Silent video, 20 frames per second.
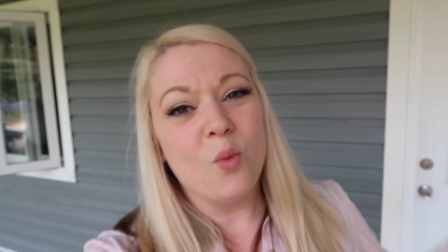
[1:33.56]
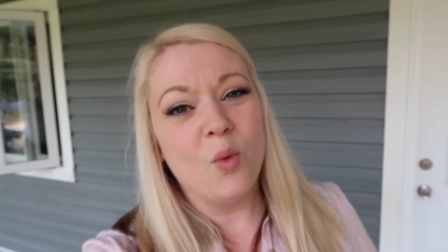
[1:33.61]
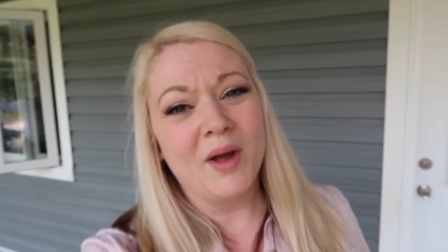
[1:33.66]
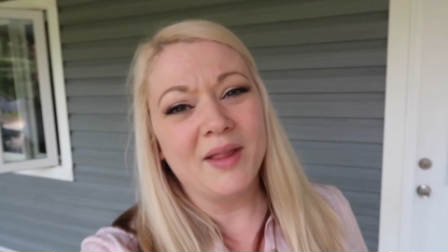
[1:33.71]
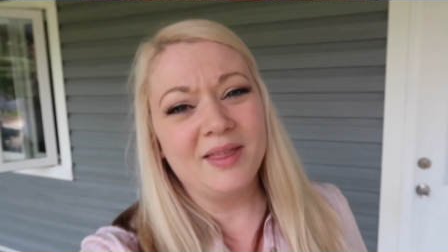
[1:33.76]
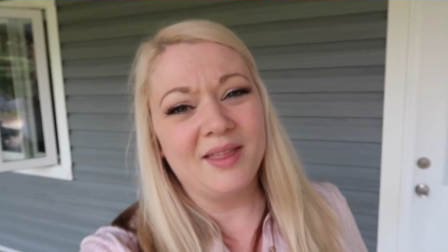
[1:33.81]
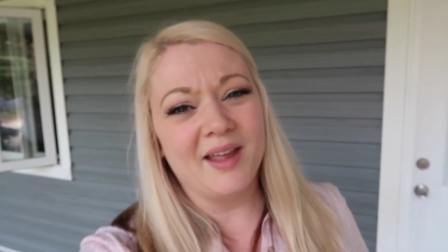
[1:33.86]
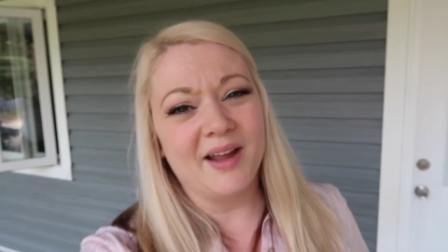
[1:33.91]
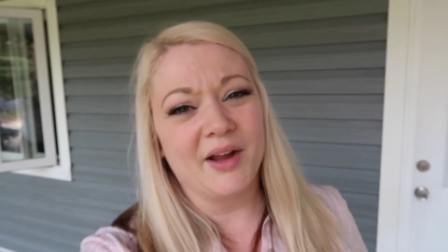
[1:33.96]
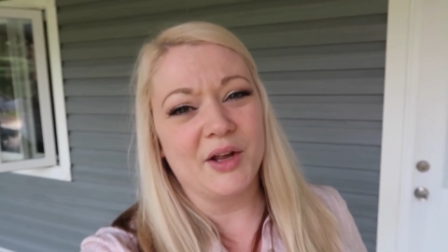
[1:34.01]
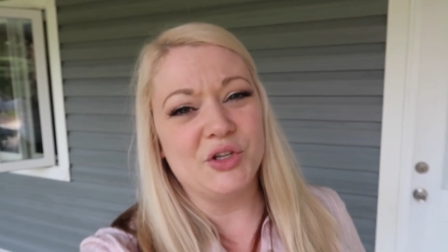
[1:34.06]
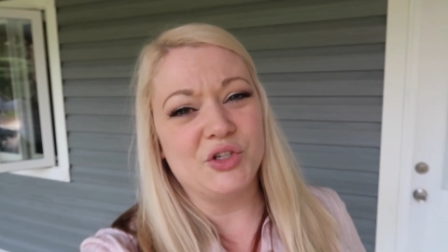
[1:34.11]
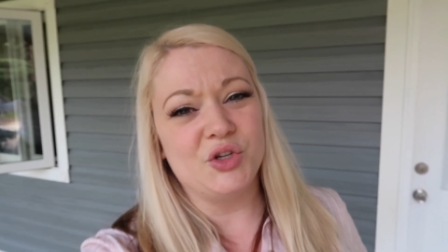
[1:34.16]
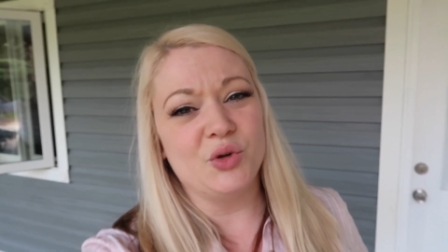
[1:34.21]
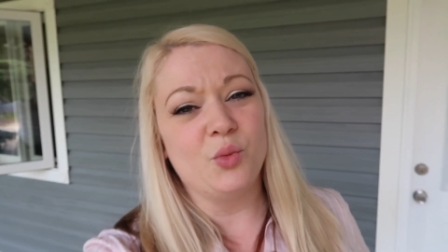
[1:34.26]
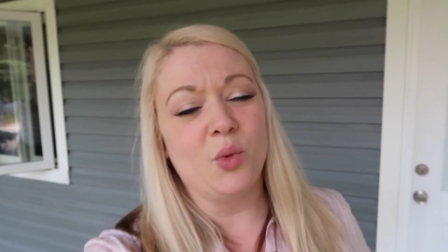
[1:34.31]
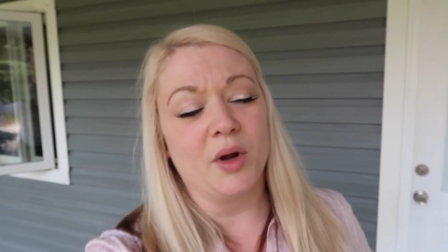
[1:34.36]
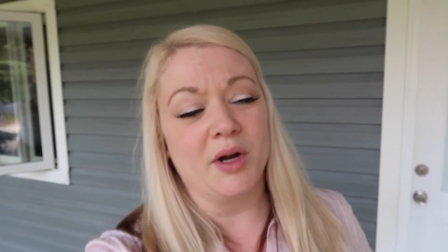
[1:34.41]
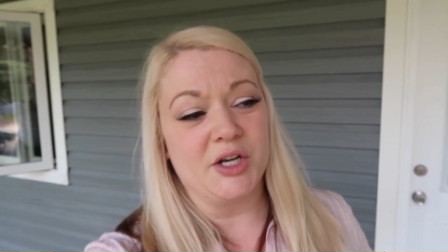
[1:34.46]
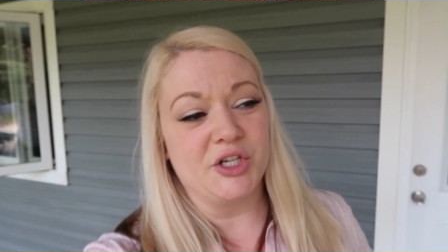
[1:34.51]
One thing I
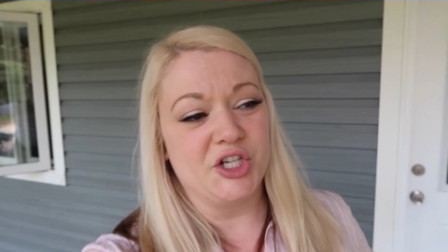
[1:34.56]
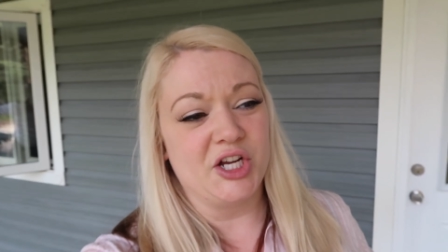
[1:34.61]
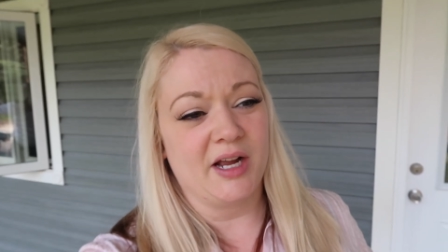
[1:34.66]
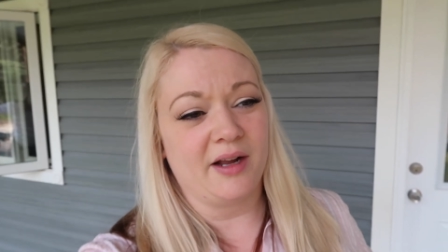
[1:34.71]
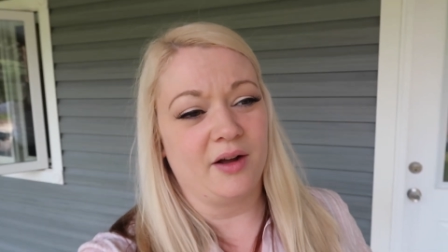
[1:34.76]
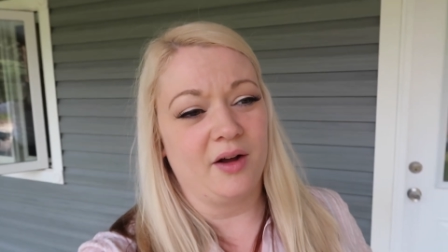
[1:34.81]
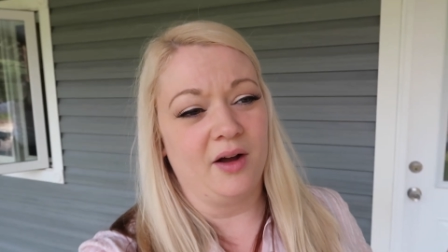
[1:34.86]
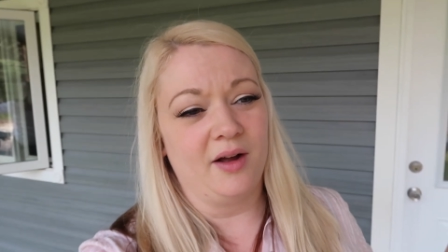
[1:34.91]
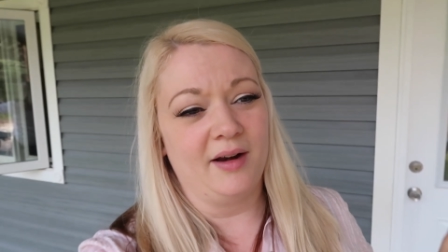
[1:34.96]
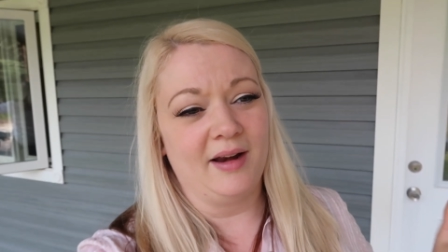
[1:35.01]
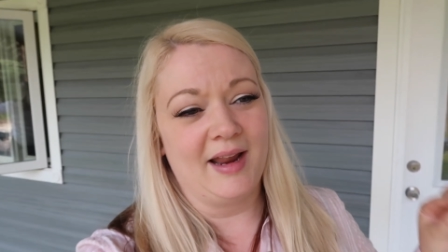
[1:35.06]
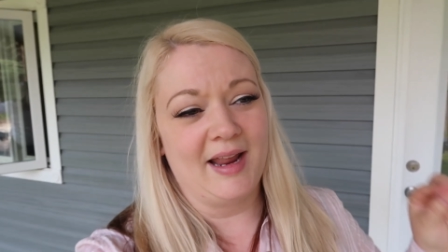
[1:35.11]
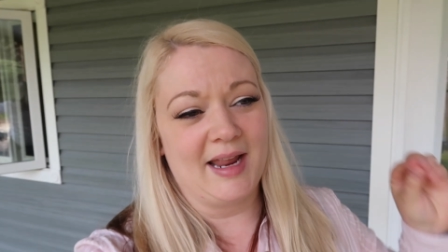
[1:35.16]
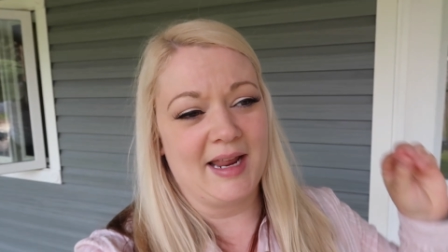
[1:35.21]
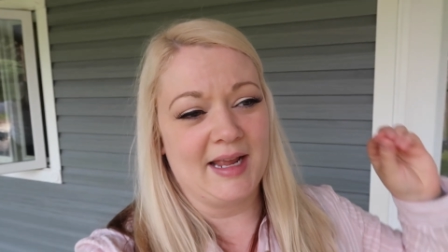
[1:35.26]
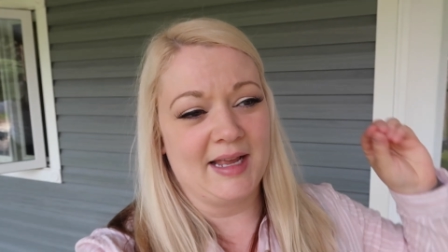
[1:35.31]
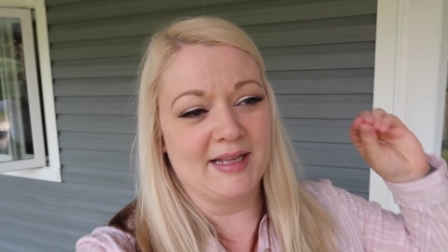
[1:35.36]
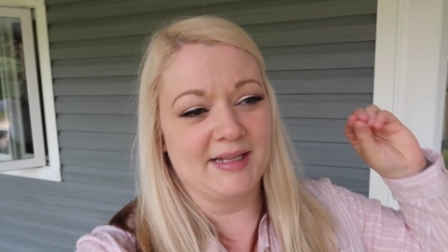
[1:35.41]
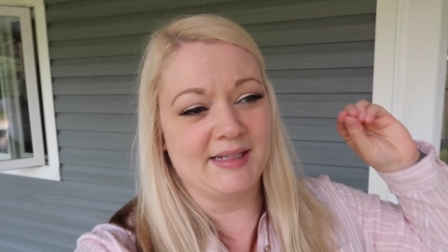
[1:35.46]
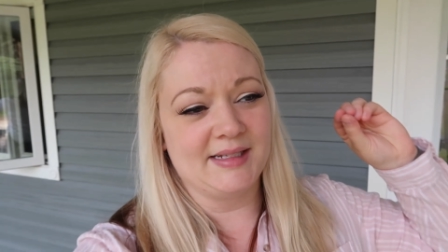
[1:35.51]
do wanna check on
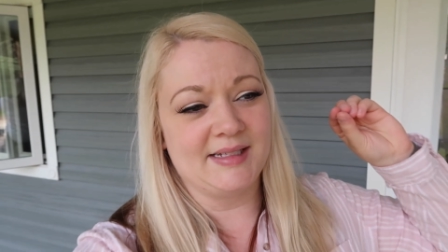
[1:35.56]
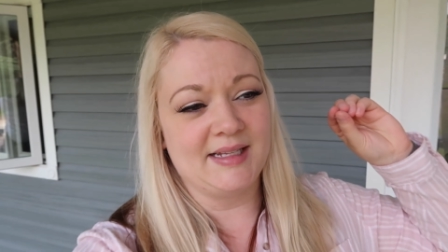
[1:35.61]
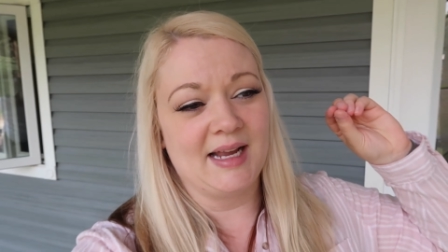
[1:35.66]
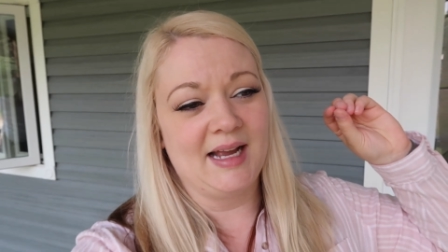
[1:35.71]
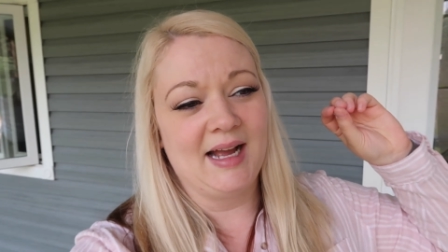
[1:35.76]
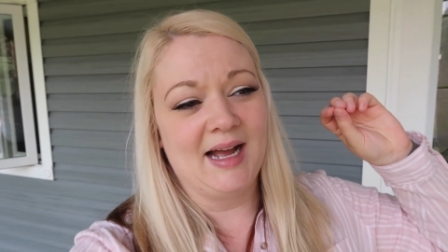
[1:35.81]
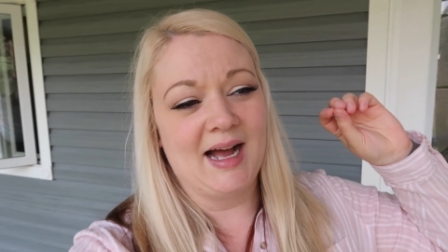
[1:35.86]
is